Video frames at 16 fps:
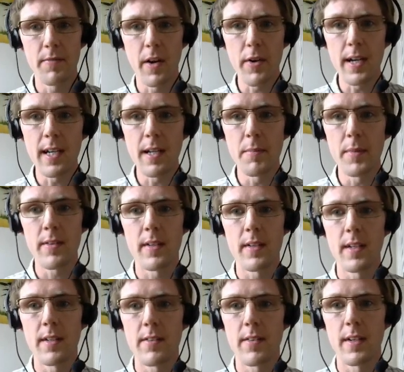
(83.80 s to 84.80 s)
very
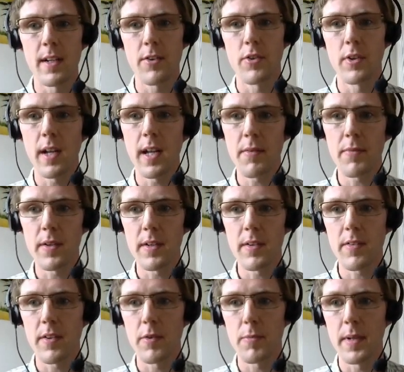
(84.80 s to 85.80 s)
limited international
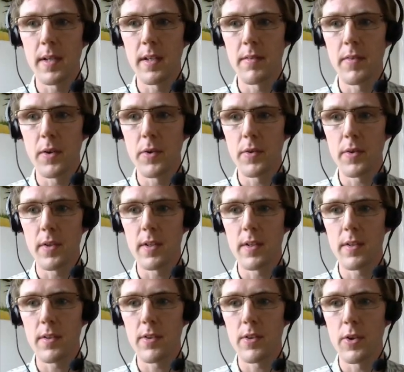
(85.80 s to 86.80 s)
efforts have been
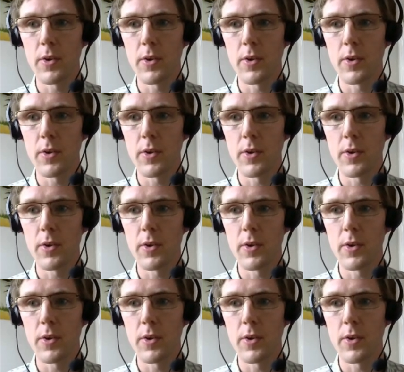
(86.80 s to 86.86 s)
devoted